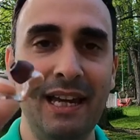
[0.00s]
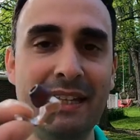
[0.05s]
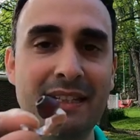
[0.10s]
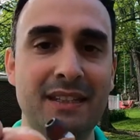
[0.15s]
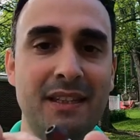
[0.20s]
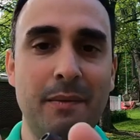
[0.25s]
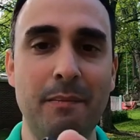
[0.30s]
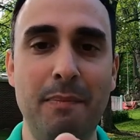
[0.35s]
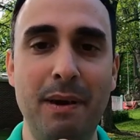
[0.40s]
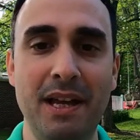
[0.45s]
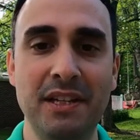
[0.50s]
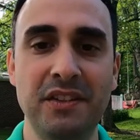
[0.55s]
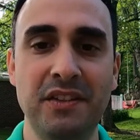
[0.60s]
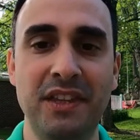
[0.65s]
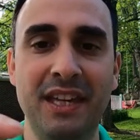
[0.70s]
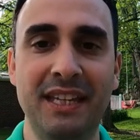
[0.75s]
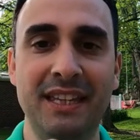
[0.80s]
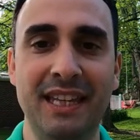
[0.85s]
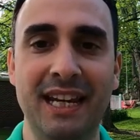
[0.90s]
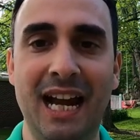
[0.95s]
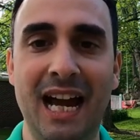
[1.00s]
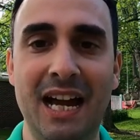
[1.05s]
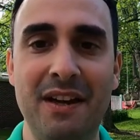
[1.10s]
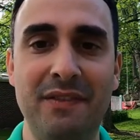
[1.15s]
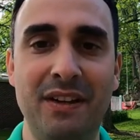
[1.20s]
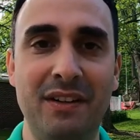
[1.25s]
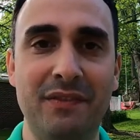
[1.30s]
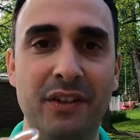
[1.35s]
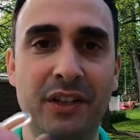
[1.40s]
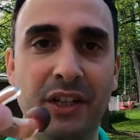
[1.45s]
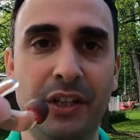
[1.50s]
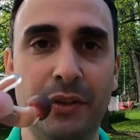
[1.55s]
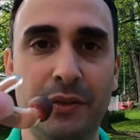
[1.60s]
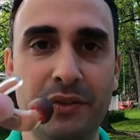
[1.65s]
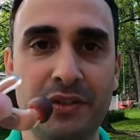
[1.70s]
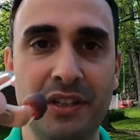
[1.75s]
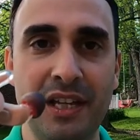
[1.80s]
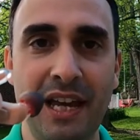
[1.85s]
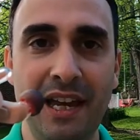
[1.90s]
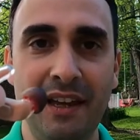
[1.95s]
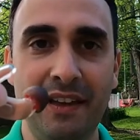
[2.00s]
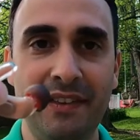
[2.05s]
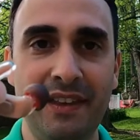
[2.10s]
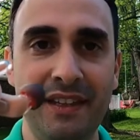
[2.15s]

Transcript: It's the best thing that I've ever used.